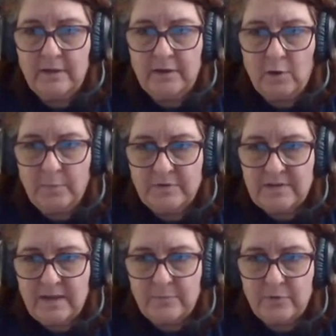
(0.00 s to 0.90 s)
It
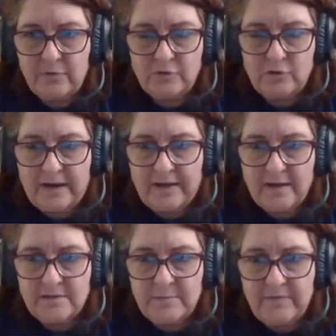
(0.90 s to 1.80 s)
opens up through the
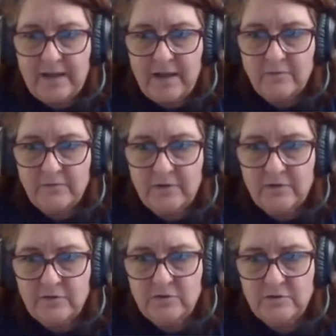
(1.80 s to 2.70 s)
tricuspid valve,
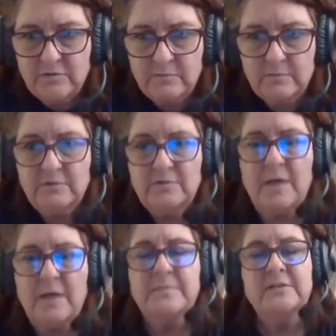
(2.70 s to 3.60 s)

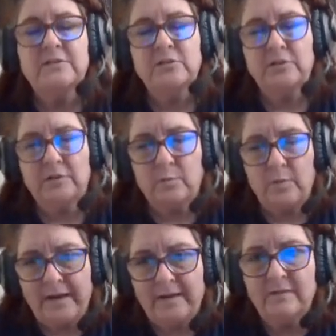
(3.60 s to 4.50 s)
dumps into your
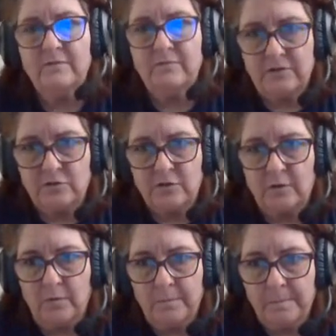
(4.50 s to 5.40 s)
right
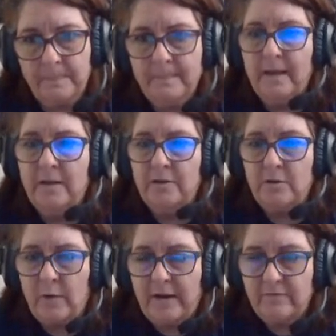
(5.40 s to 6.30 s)
ventricle.
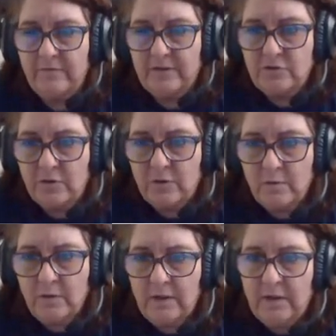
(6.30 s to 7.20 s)
Your right
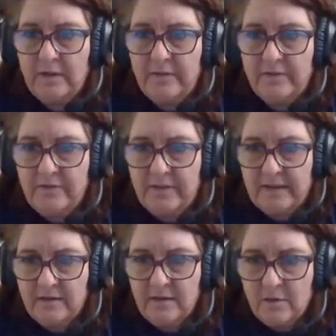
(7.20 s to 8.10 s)
ventricle
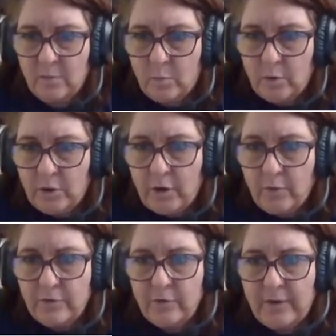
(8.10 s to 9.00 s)
then will go
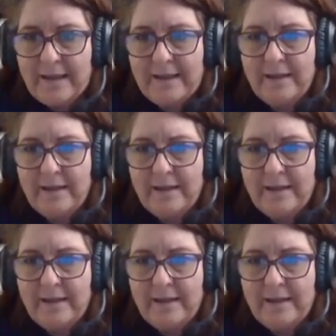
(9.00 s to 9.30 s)
through